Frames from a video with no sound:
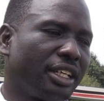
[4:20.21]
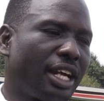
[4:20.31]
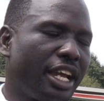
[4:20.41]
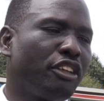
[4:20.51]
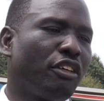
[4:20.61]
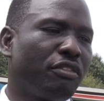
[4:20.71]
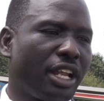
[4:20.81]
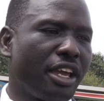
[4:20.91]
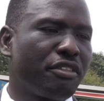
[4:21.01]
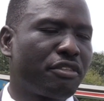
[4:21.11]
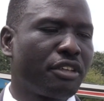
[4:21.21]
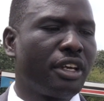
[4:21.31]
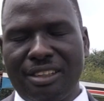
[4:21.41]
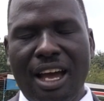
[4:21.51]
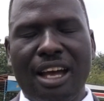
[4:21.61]
kind of life.
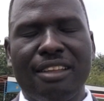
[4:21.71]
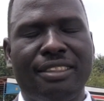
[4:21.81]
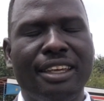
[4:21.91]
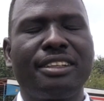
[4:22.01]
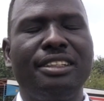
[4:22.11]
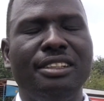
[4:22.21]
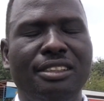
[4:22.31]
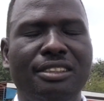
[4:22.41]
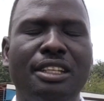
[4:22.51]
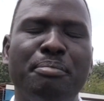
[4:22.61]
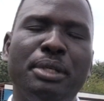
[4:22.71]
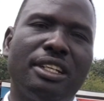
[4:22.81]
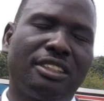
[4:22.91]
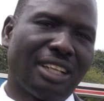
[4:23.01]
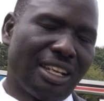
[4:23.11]
I think this is the
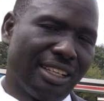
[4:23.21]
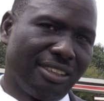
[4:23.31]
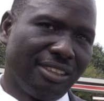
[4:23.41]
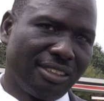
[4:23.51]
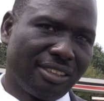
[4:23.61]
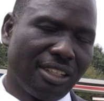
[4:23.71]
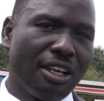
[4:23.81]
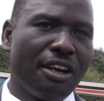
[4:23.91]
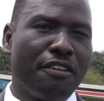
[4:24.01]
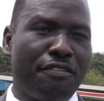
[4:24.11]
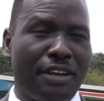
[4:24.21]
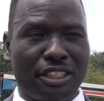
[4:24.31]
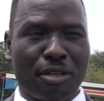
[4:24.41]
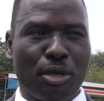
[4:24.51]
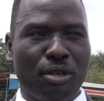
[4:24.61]
biggest challenges.
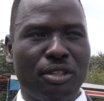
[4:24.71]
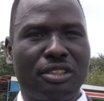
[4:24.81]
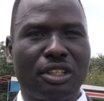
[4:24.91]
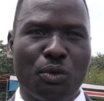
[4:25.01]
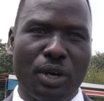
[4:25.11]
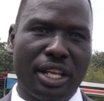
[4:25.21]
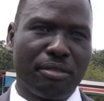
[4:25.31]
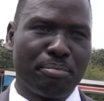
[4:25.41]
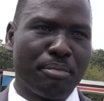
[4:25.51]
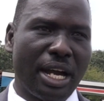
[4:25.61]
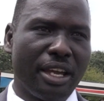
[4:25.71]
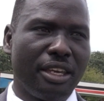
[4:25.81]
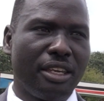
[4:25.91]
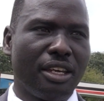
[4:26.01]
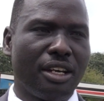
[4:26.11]
First of all, when
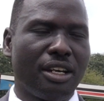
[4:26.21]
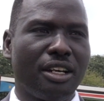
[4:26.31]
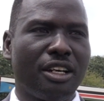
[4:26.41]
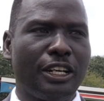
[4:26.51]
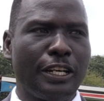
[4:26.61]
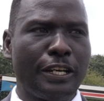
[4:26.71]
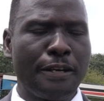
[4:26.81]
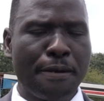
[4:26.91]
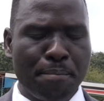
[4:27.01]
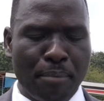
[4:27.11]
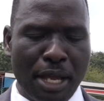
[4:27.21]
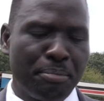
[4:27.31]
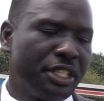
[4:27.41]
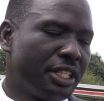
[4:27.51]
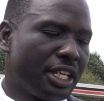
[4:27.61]
my
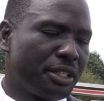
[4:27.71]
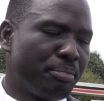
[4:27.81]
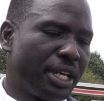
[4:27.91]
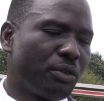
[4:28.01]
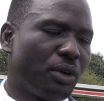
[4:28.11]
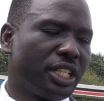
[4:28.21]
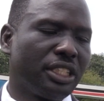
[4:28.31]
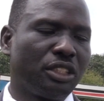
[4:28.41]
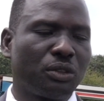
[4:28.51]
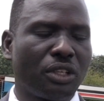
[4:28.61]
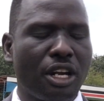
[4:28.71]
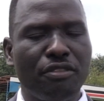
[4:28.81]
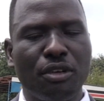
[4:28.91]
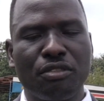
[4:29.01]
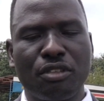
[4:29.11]
businessmen wanted to
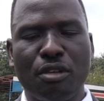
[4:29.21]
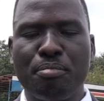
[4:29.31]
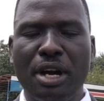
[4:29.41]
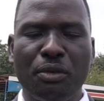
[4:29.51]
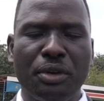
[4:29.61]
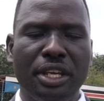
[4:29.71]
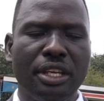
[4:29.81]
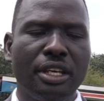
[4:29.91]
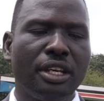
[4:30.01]
travel from Magwi